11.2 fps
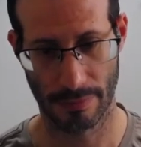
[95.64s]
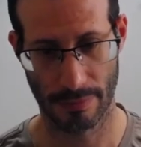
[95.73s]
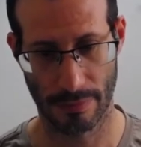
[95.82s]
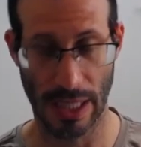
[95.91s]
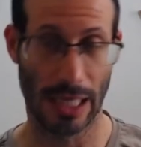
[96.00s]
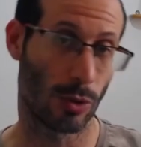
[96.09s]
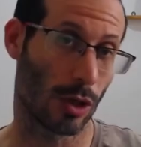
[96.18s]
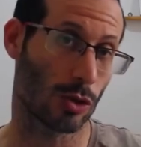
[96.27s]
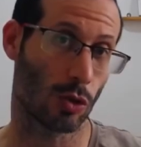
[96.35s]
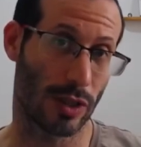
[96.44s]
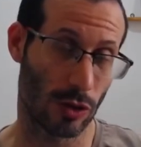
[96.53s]
And we
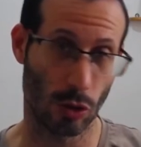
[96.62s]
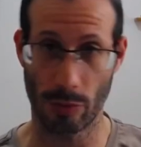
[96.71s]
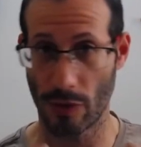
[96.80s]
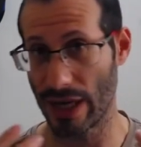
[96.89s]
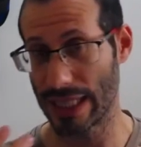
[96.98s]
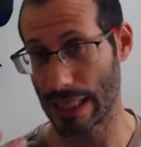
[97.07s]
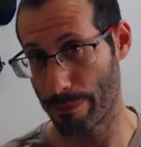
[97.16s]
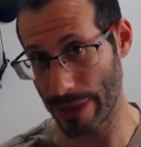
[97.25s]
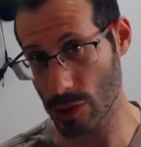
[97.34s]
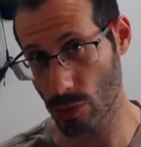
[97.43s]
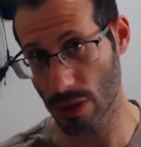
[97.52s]
also need to provide a
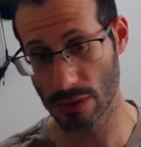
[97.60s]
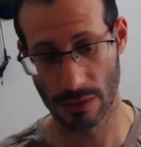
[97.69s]
password.